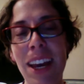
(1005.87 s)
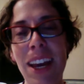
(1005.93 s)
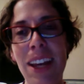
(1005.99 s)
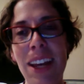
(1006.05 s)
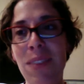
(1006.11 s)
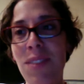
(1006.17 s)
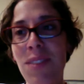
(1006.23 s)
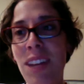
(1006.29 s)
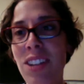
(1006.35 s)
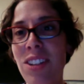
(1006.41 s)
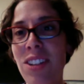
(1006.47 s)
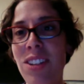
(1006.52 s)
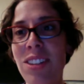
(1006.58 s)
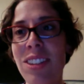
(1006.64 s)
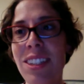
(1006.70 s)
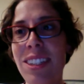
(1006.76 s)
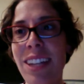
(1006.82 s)
And if they
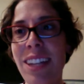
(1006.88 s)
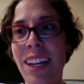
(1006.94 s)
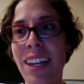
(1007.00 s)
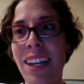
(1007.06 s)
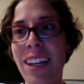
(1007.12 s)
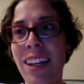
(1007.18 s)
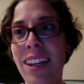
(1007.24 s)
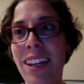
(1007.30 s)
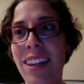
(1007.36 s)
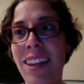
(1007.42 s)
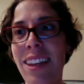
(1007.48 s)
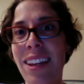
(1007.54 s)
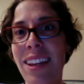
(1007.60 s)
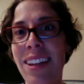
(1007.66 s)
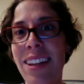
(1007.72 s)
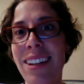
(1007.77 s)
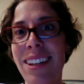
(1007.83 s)
choose to take it,
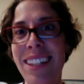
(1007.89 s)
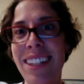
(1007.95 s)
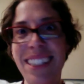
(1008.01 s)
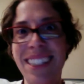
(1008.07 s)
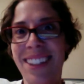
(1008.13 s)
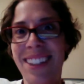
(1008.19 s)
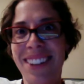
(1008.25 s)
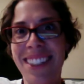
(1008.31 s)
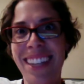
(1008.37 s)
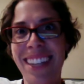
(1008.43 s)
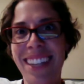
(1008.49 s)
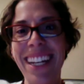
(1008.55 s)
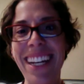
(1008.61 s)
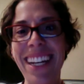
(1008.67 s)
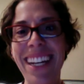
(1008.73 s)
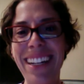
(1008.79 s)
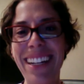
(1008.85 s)
then it's so
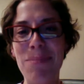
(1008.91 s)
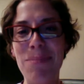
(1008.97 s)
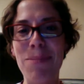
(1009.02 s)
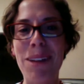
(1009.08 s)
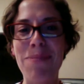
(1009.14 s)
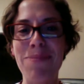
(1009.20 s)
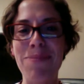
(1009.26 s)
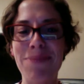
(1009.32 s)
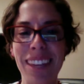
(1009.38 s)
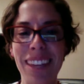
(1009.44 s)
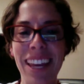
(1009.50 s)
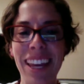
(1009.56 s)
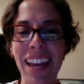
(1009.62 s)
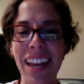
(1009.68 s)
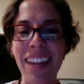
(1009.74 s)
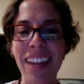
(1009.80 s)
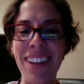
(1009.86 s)
exciting. But
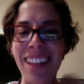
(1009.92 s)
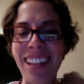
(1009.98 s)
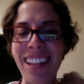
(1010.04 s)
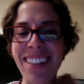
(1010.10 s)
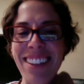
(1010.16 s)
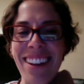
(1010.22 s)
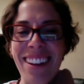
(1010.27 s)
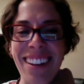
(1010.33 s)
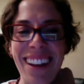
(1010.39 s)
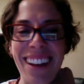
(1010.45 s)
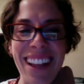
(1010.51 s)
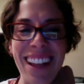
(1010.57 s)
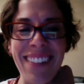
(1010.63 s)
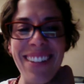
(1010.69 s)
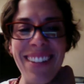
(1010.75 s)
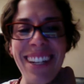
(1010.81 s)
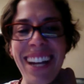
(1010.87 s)
anyway, that's all. I
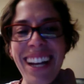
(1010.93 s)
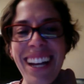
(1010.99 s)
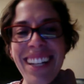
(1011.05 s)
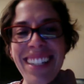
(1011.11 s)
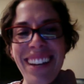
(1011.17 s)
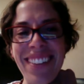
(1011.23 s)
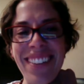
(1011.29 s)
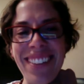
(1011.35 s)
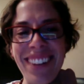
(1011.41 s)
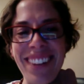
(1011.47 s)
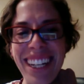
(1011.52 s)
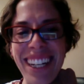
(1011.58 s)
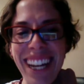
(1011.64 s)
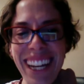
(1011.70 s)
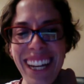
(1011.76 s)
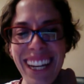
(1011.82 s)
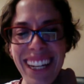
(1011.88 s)
love you guys. Have a great
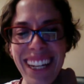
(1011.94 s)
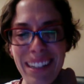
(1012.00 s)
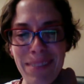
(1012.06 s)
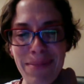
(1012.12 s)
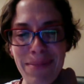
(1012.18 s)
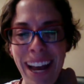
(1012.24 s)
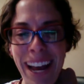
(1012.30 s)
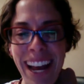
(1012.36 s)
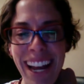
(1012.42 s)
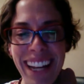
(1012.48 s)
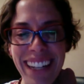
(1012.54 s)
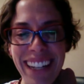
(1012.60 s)
night. Bye.